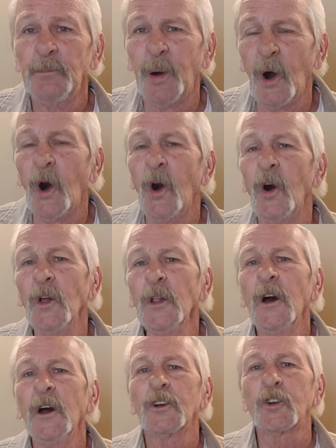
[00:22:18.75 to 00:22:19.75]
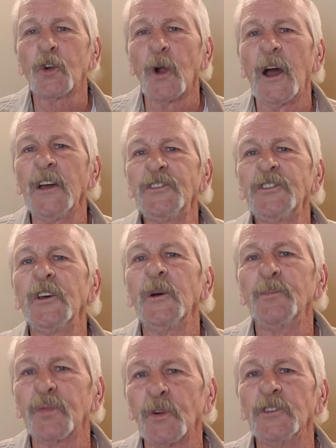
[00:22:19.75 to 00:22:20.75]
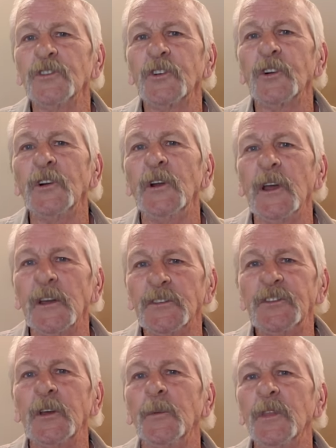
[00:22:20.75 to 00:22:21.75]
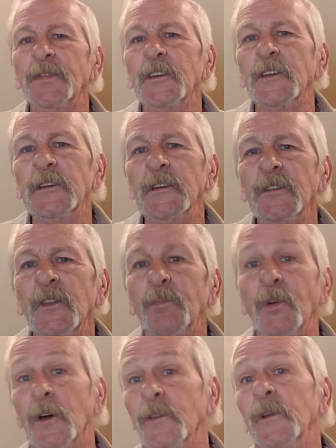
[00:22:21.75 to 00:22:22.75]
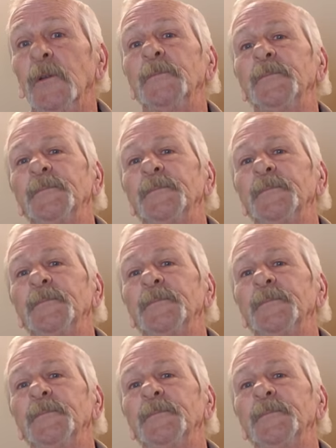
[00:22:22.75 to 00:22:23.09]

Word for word: Paul, Christ, prisoner, and Timothy, the brother.